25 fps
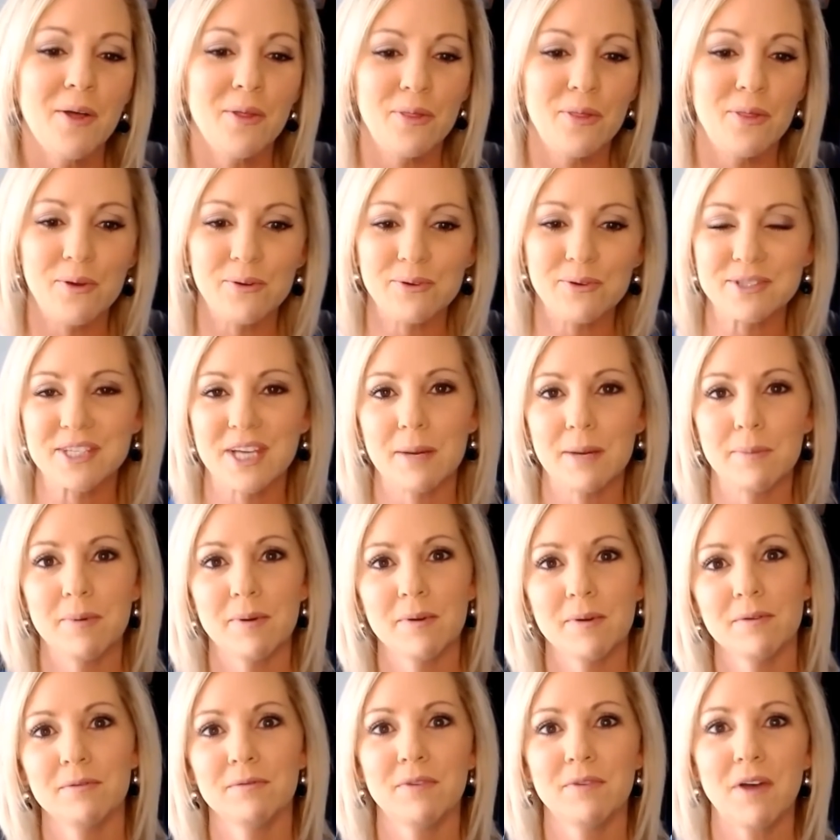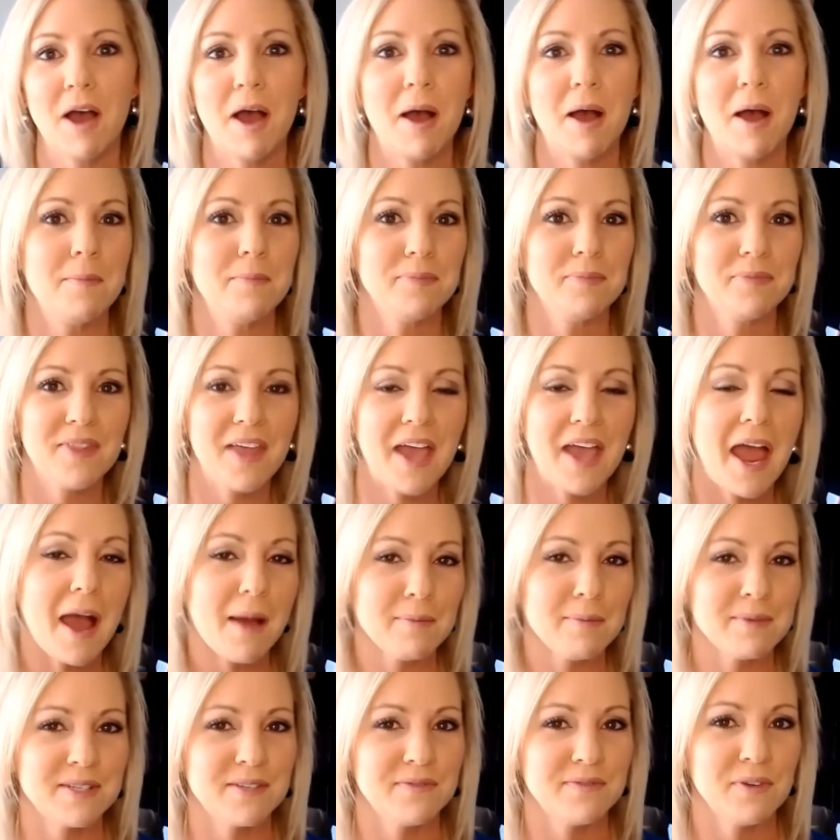those type of the
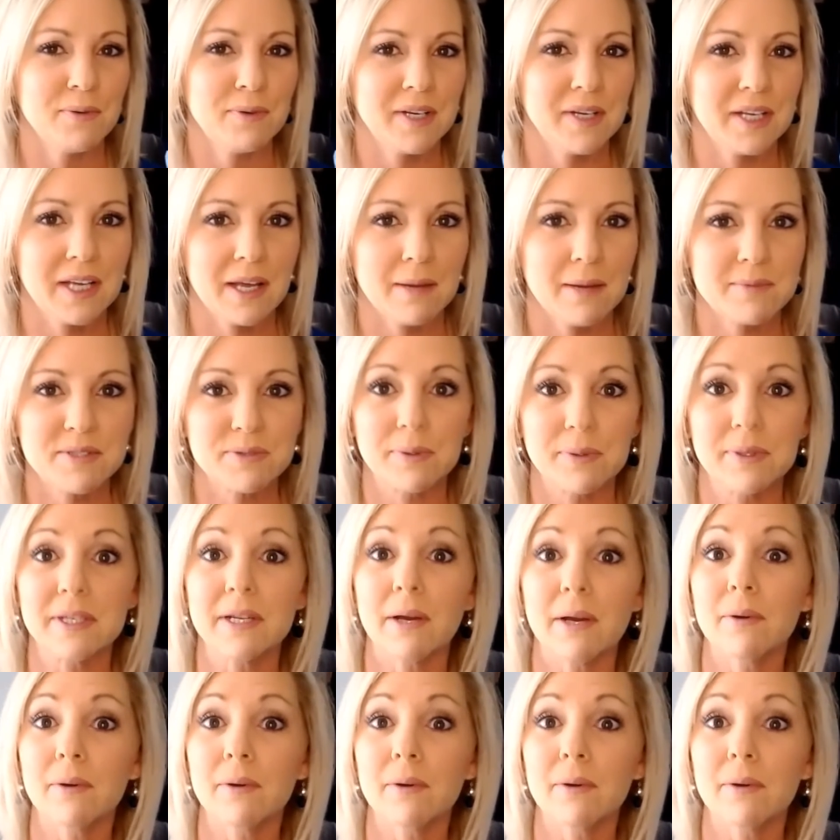atmosphere when it comes to it.